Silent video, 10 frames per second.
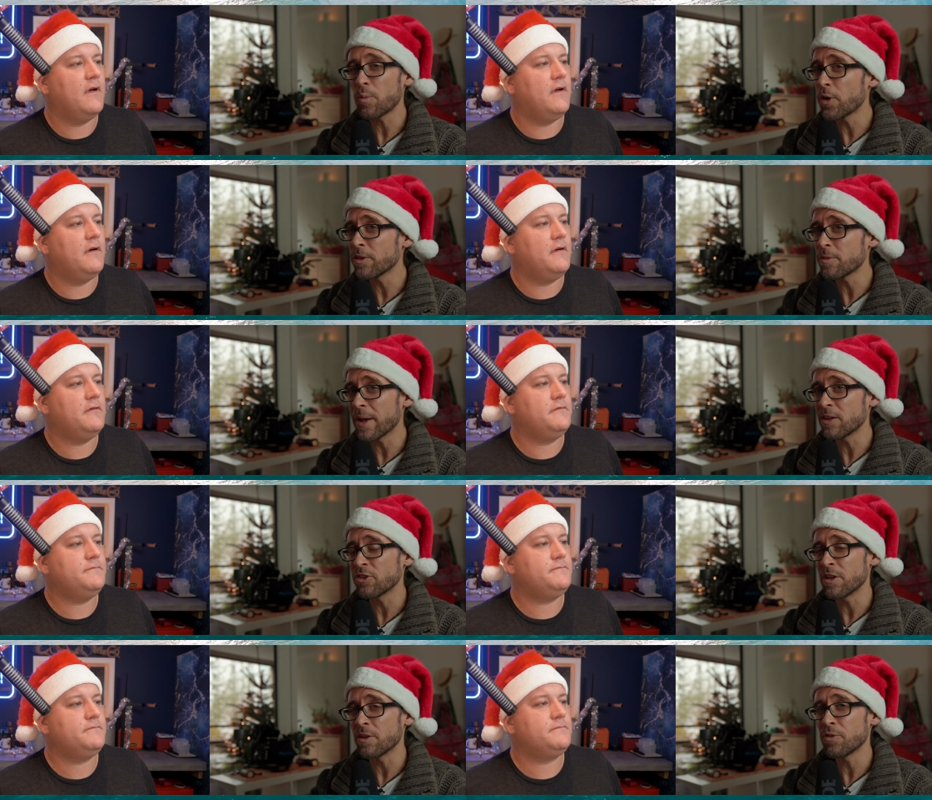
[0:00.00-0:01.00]
Speaker 1: weren't
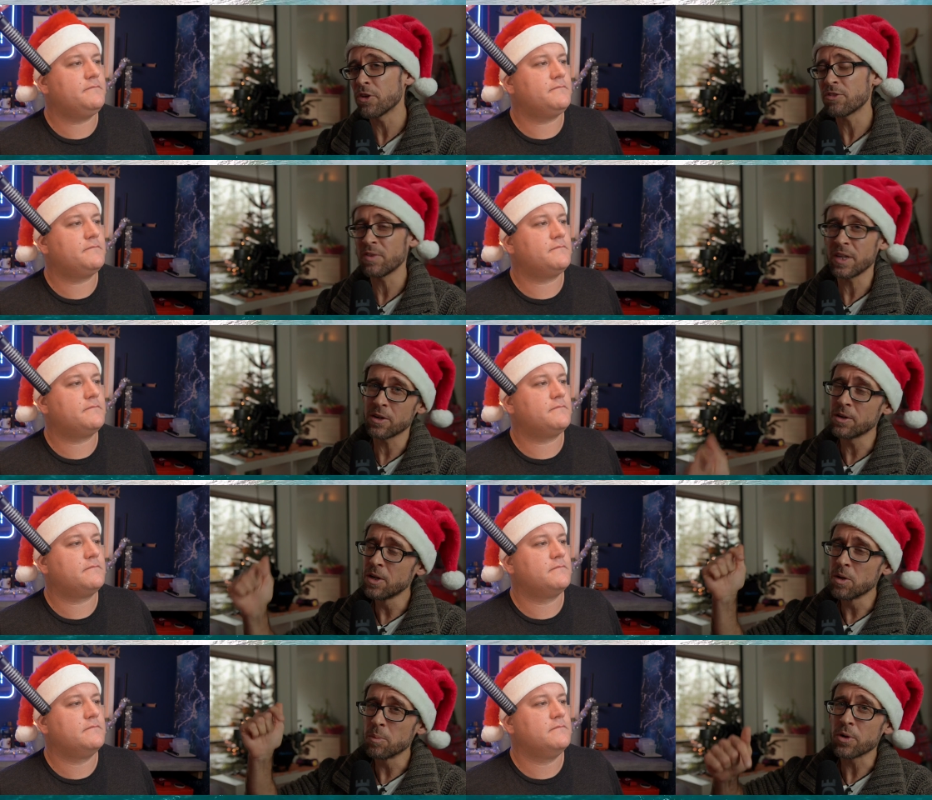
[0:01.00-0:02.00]
mentioned in the first video,
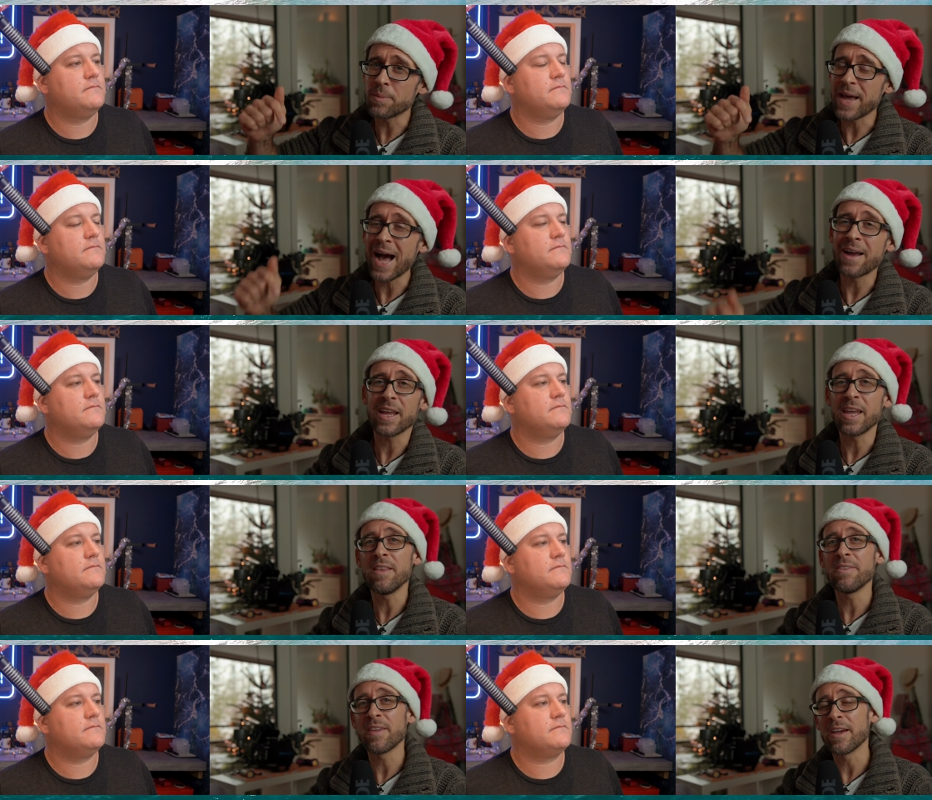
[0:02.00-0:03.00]
put them down
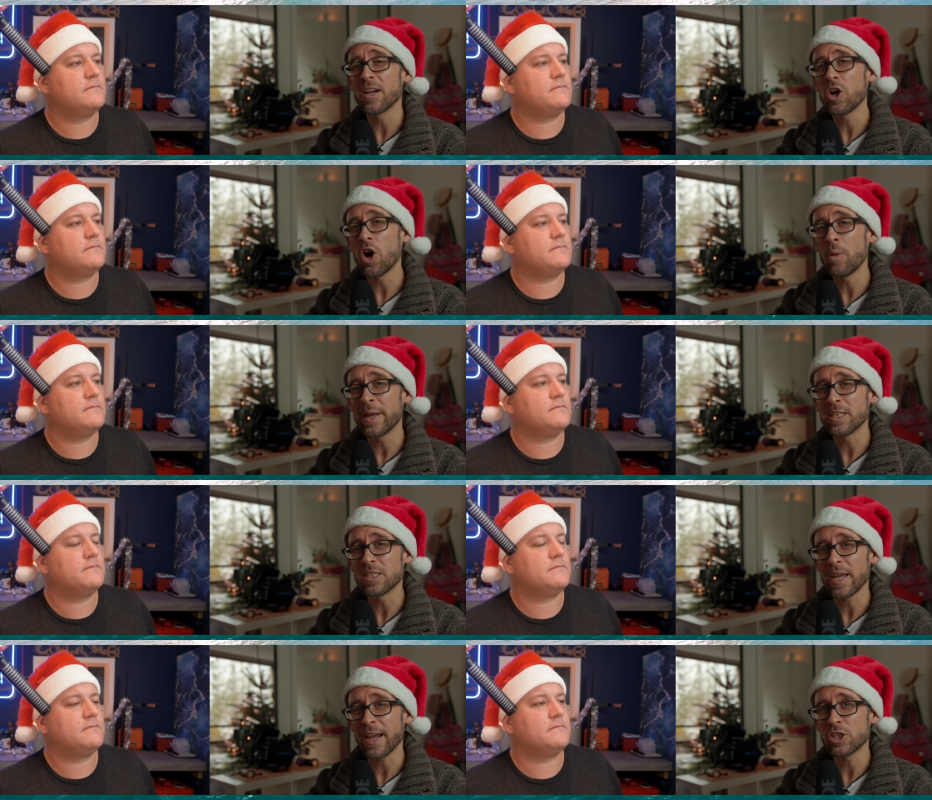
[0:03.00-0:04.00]
in the comment
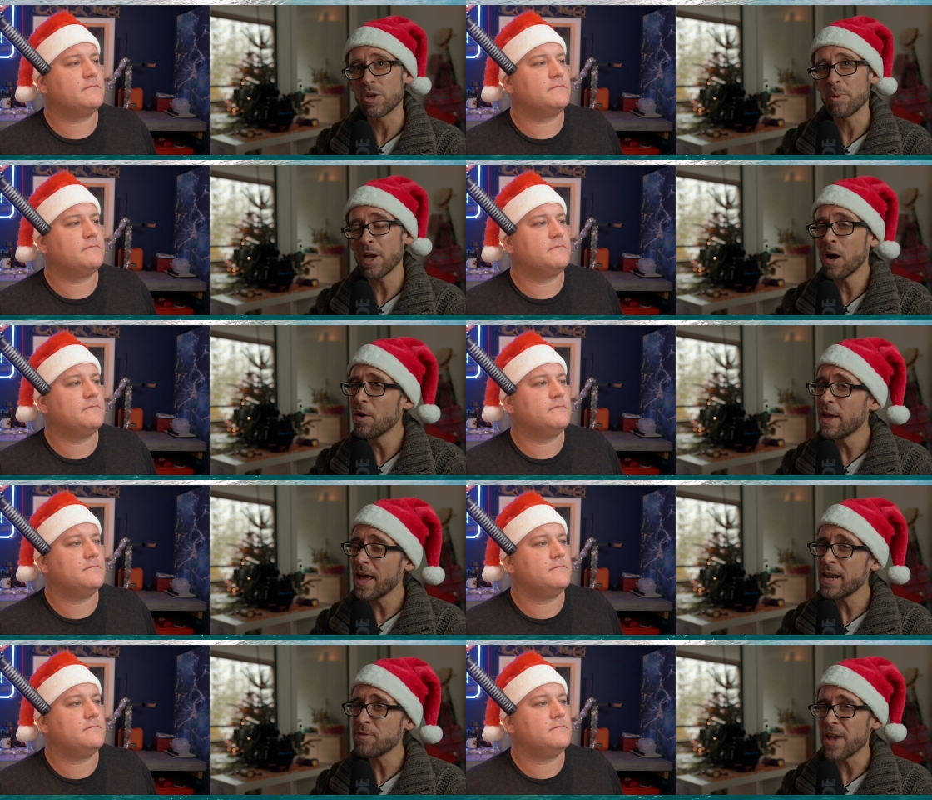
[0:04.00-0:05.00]
section below.
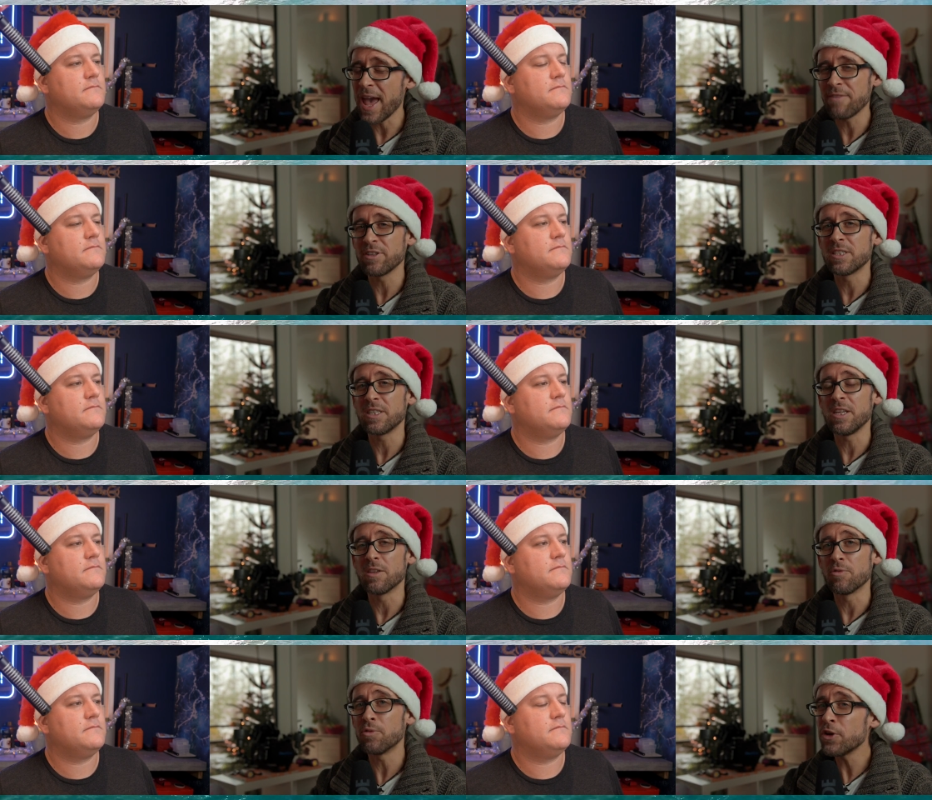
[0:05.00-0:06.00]
And if you haven't seen
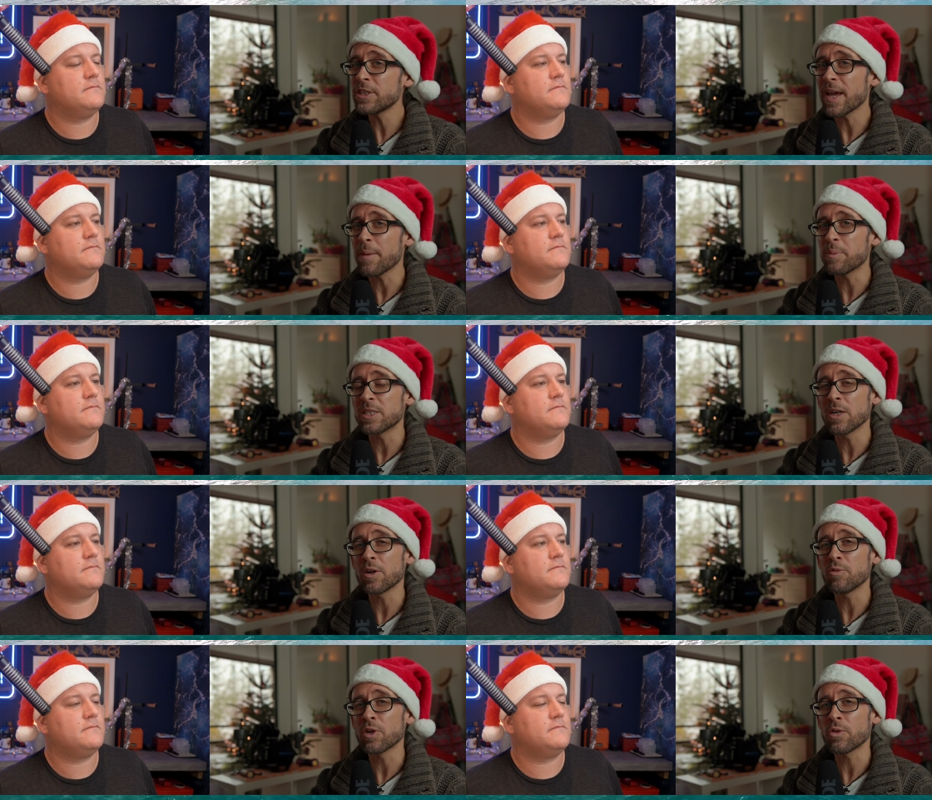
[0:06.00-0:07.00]
the first episode
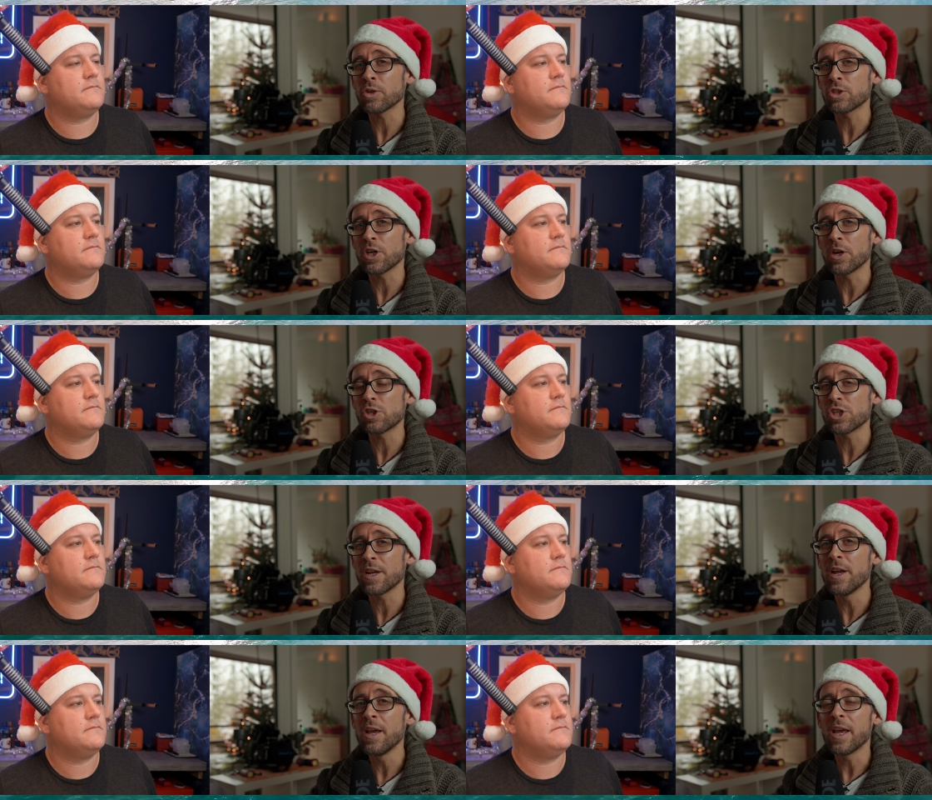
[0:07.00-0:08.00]
of Across the
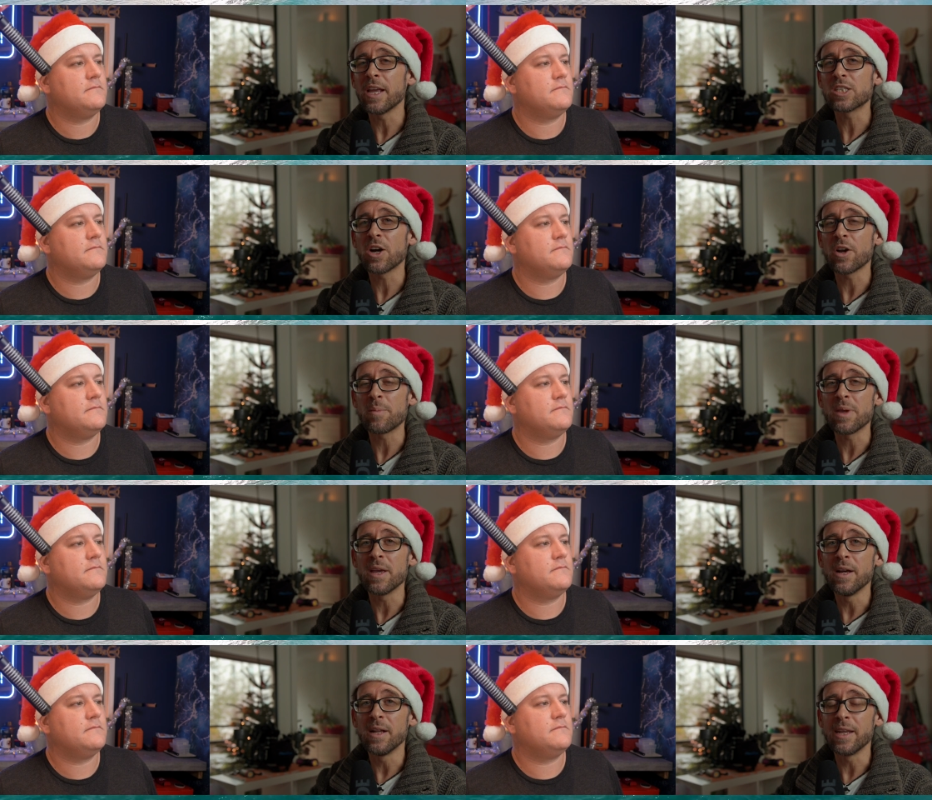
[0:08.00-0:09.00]
Ocean, it's gonna
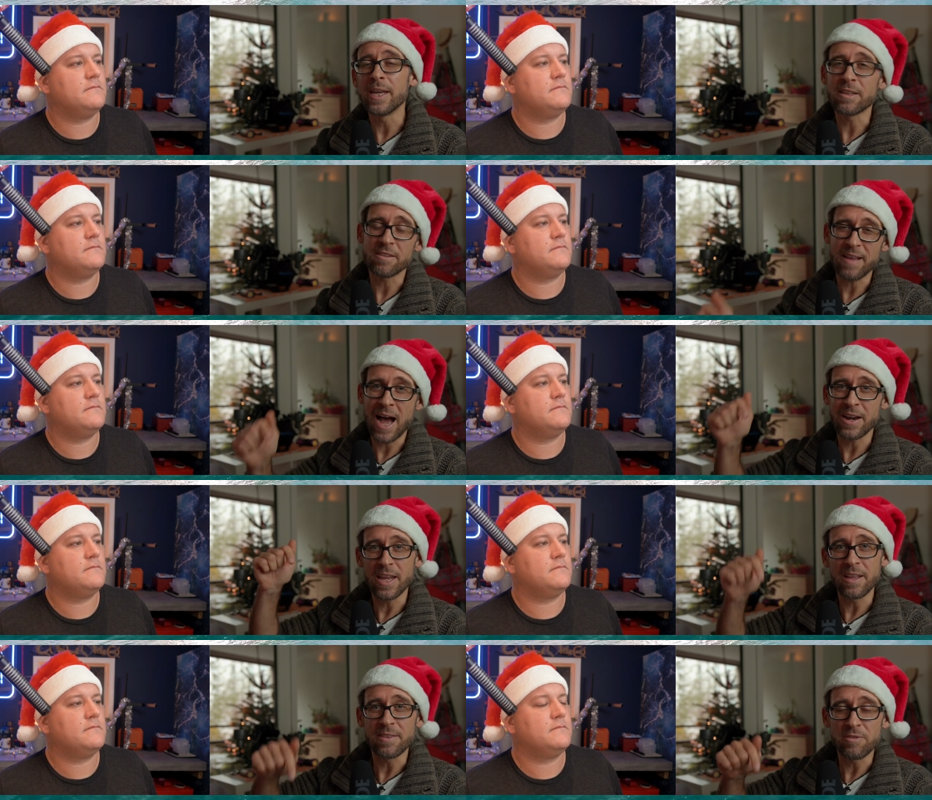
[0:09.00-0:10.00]
be linked down
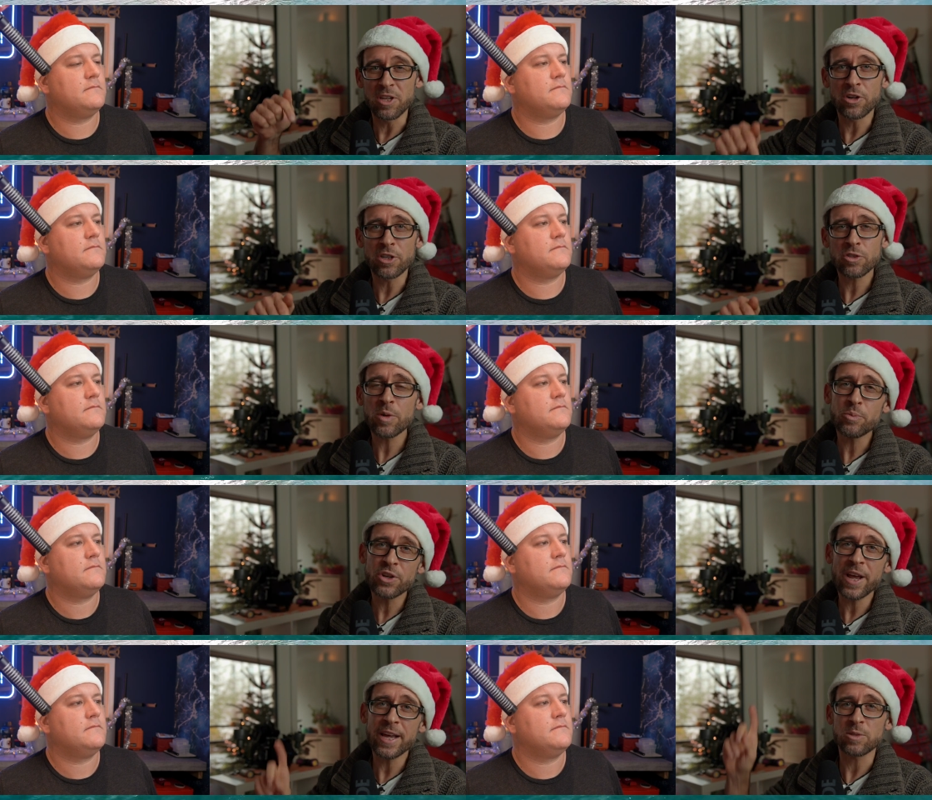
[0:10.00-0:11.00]
in the video
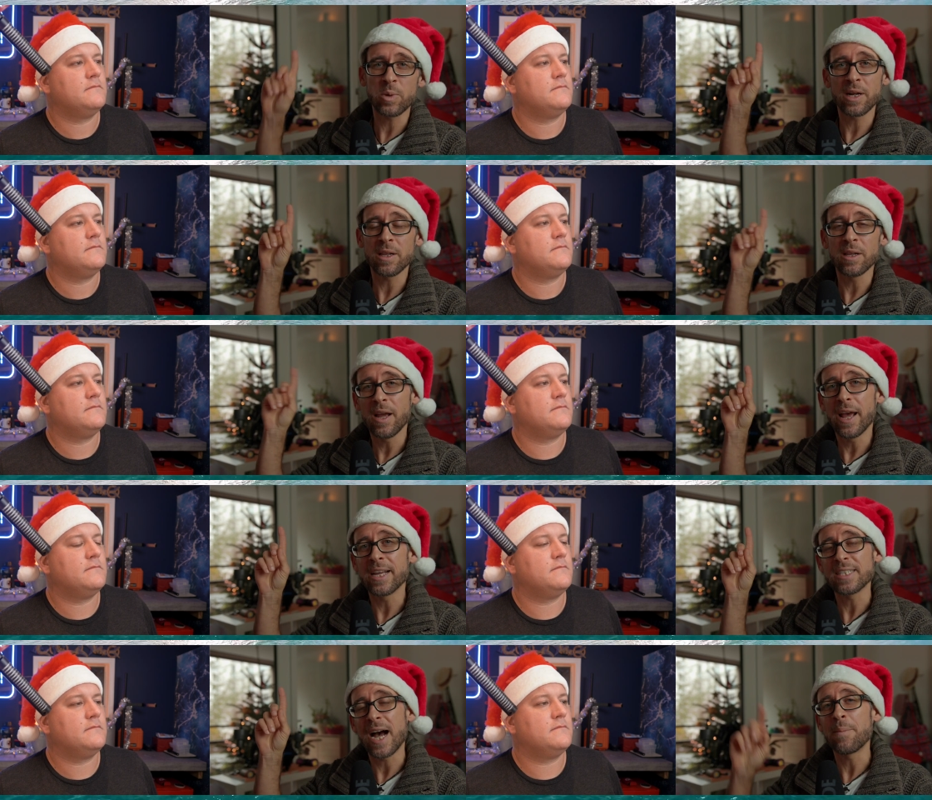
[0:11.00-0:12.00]
description as well
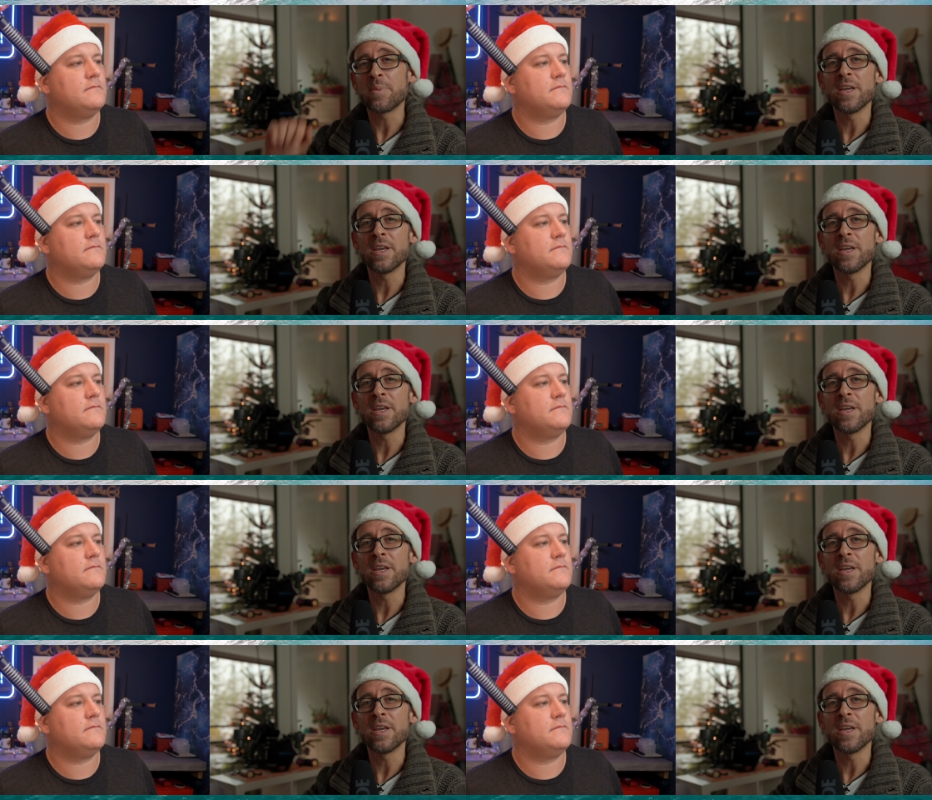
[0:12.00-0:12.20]
as up